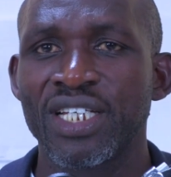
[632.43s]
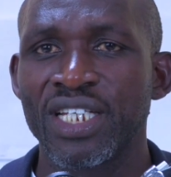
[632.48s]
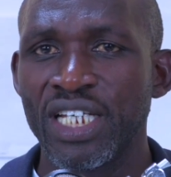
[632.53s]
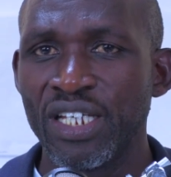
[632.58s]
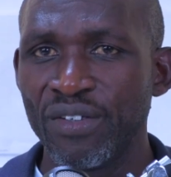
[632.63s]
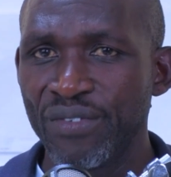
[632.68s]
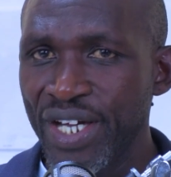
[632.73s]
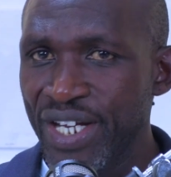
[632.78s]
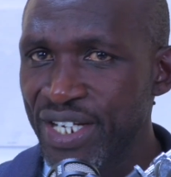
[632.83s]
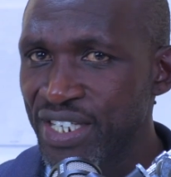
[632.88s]

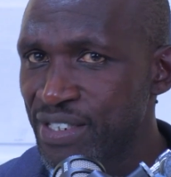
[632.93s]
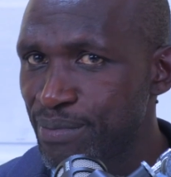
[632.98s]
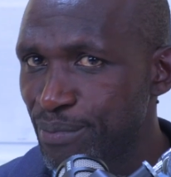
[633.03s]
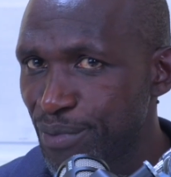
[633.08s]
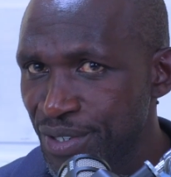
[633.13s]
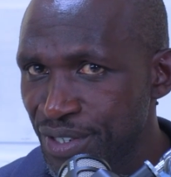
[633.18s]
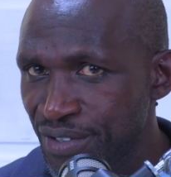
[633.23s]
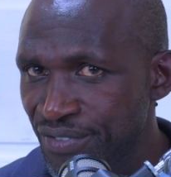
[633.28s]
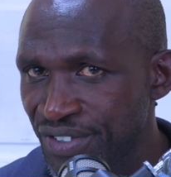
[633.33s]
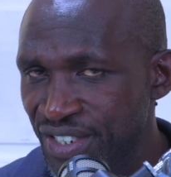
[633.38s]
If that is
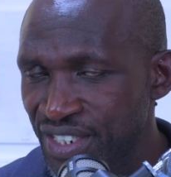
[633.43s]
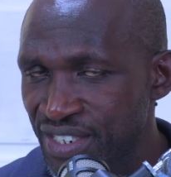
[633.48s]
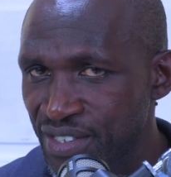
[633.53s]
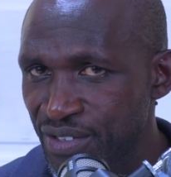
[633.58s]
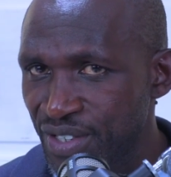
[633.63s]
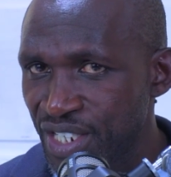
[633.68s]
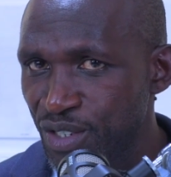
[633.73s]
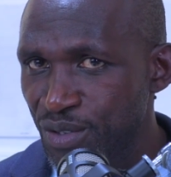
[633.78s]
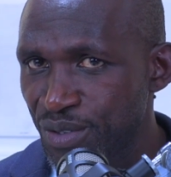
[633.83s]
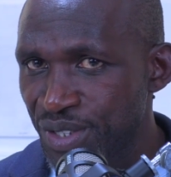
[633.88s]
Boniface the
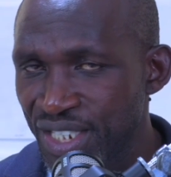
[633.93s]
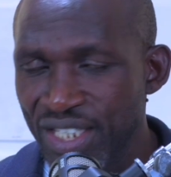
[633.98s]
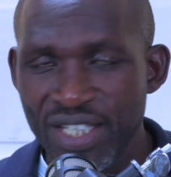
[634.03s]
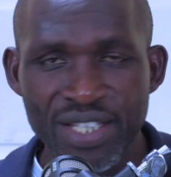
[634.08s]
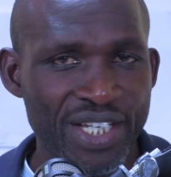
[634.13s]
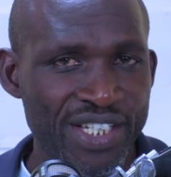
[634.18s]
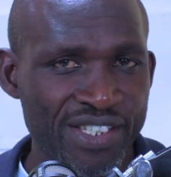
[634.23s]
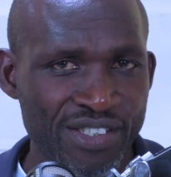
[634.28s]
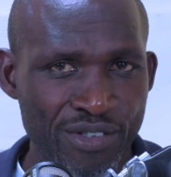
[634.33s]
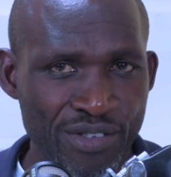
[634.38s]
way you think,
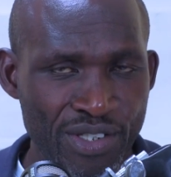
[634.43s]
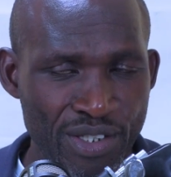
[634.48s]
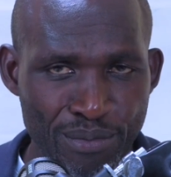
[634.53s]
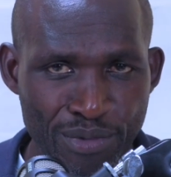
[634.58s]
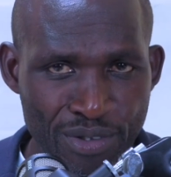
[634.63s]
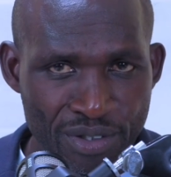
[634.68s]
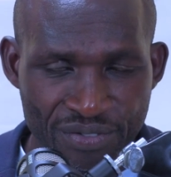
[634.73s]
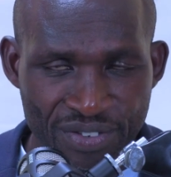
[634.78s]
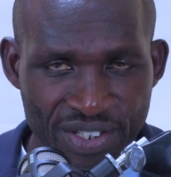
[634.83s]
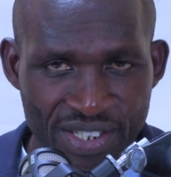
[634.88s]
that's not the
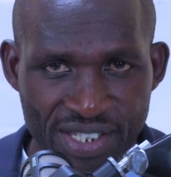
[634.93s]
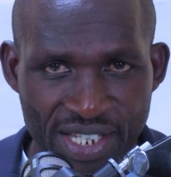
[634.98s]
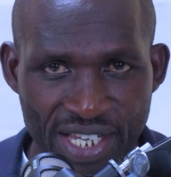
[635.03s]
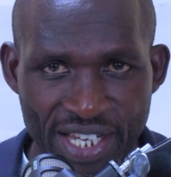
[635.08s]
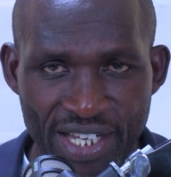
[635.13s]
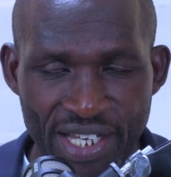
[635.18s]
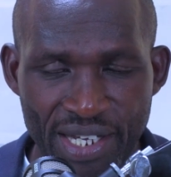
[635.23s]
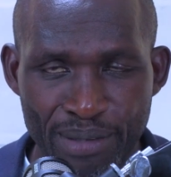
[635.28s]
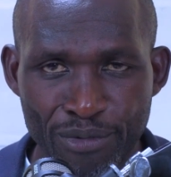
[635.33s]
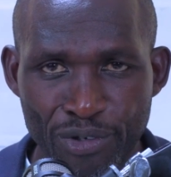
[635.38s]
Boniface I
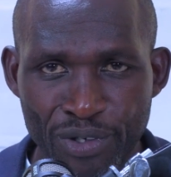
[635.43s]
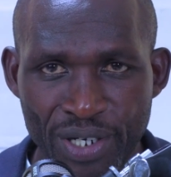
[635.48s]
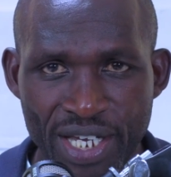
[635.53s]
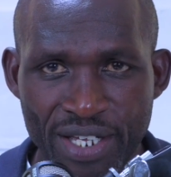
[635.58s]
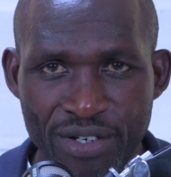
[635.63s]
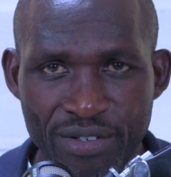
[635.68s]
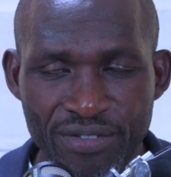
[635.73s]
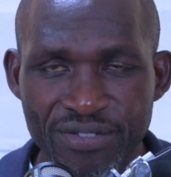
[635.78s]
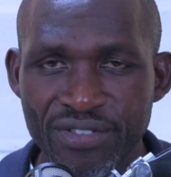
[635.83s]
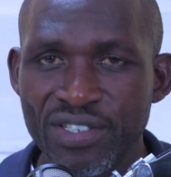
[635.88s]
am
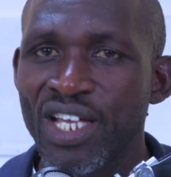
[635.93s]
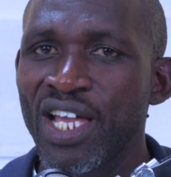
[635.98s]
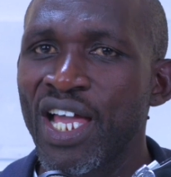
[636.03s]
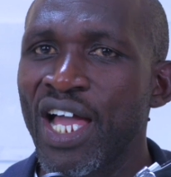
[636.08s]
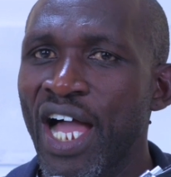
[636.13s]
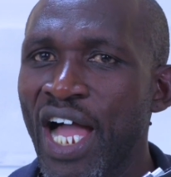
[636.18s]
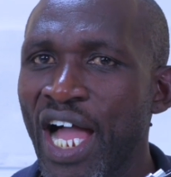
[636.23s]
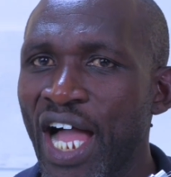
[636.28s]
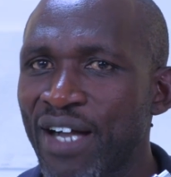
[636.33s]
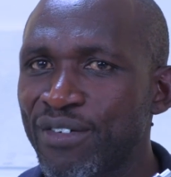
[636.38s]
aware of.
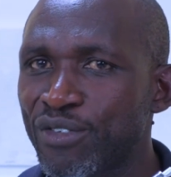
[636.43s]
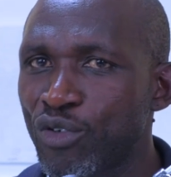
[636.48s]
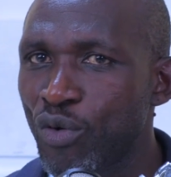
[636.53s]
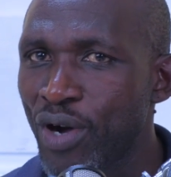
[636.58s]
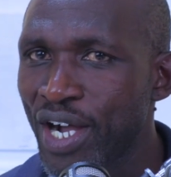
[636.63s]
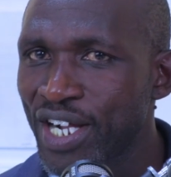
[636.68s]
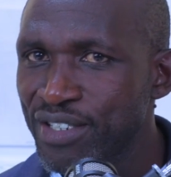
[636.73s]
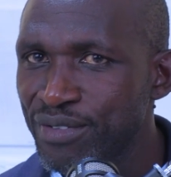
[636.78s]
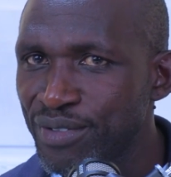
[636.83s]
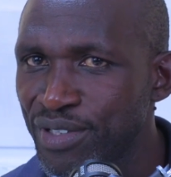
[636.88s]
I have
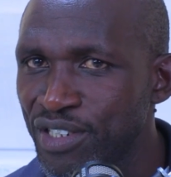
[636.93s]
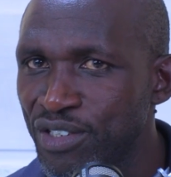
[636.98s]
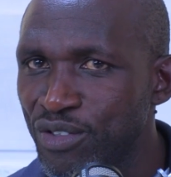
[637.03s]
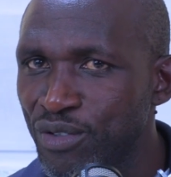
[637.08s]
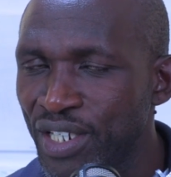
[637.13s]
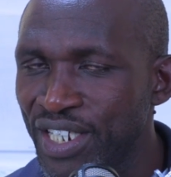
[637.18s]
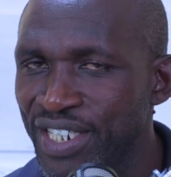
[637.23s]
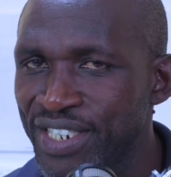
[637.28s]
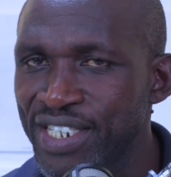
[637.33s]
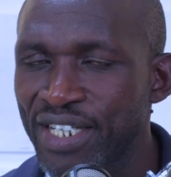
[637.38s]
worked with
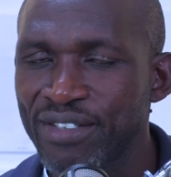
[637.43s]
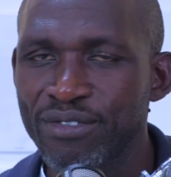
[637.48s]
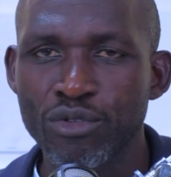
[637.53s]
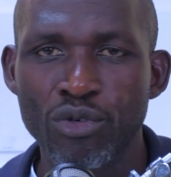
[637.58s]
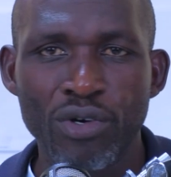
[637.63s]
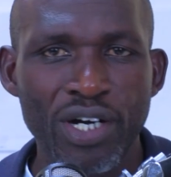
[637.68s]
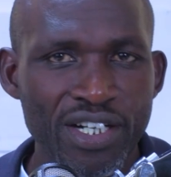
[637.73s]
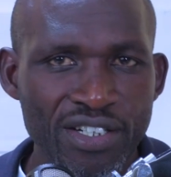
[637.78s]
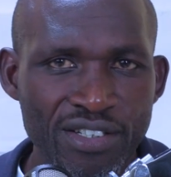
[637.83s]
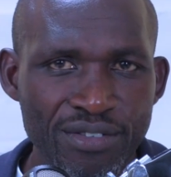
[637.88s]
Juliet, I've
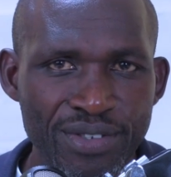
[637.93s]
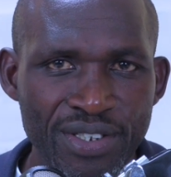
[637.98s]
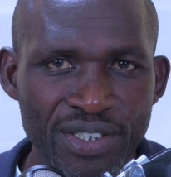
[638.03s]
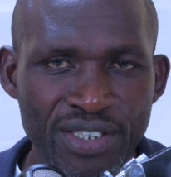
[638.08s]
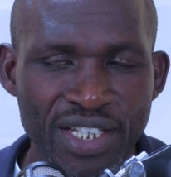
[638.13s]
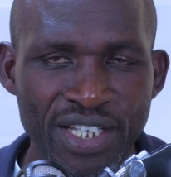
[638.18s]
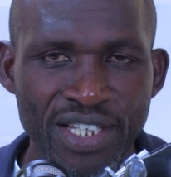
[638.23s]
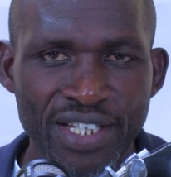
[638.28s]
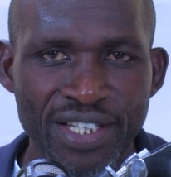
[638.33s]
worked with